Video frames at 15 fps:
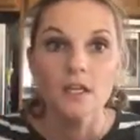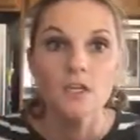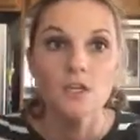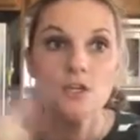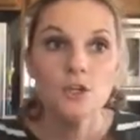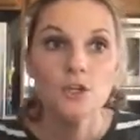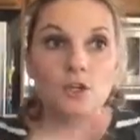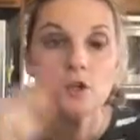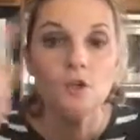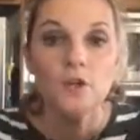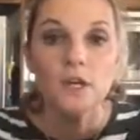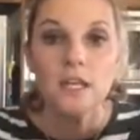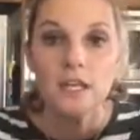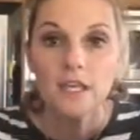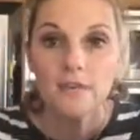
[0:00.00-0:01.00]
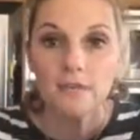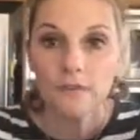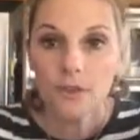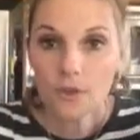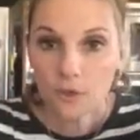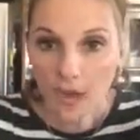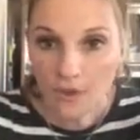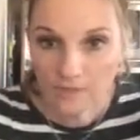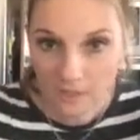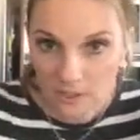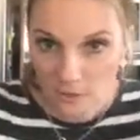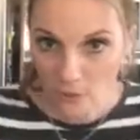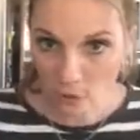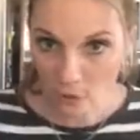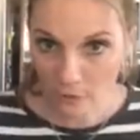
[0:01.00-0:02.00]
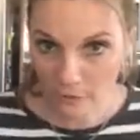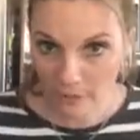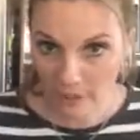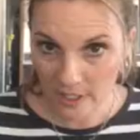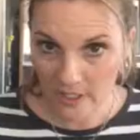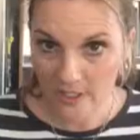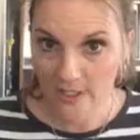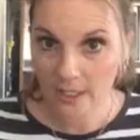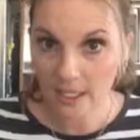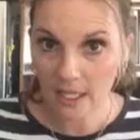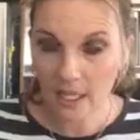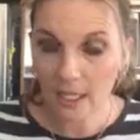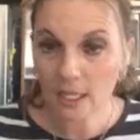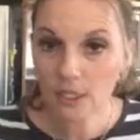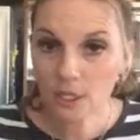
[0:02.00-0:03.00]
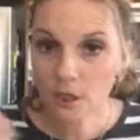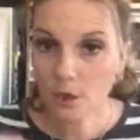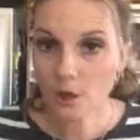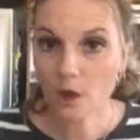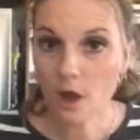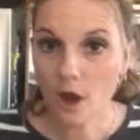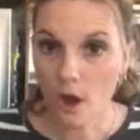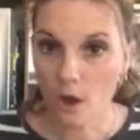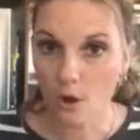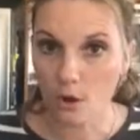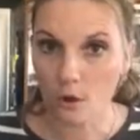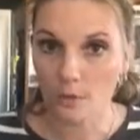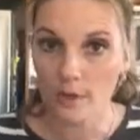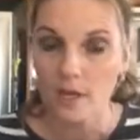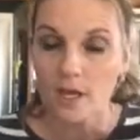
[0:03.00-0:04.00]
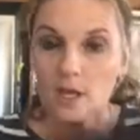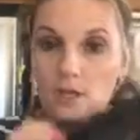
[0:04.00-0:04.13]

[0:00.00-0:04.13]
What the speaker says: If you have a surface in your home,